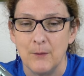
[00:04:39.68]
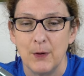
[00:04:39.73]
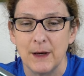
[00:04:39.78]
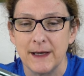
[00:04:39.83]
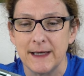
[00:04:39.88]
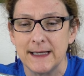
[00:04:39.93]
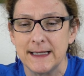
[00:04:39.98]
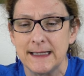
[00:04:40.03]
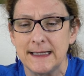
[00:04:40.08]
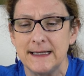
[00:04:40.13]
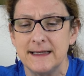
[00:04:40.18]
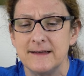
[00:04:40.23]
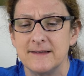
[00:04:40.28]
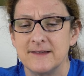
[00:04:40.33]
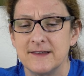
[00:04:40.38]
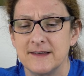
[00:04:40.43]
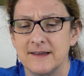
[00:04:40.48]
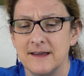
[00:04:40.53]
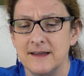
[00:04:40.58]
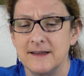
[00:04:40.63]
But
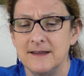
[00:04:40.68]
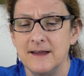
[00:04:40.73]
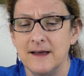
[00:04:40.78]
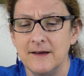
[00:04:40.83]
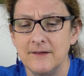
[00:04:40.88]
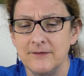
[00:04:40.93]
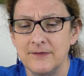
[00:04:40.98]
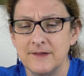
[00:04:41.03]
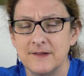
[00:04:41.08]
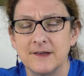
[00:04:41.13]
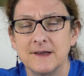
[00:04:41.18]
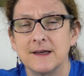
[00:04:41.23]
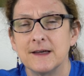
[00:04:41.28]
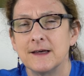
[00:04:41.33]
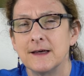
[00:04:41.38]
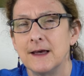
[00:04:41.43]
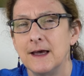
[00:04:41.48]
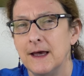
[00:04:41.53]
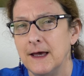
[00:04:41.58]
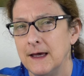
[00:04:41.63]
it's enough
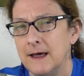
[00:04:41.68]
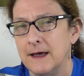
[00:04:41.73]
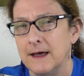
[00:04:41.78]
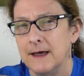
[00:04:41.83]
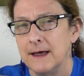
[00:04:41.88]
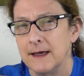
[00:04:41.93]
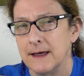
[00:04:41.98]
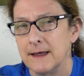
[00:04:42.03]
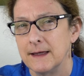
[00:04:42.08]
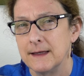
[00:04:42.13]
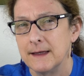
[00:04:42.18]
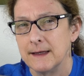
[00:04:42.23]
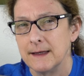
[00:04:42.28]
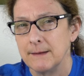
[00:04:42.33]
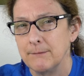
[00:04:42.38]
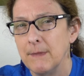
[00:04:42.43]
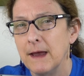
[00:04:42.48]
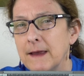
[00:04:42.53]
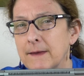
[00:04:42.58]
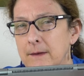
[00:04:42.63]
to
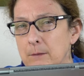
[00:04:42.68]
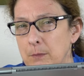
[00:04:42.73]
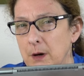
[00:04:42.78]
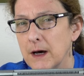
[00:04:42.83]
make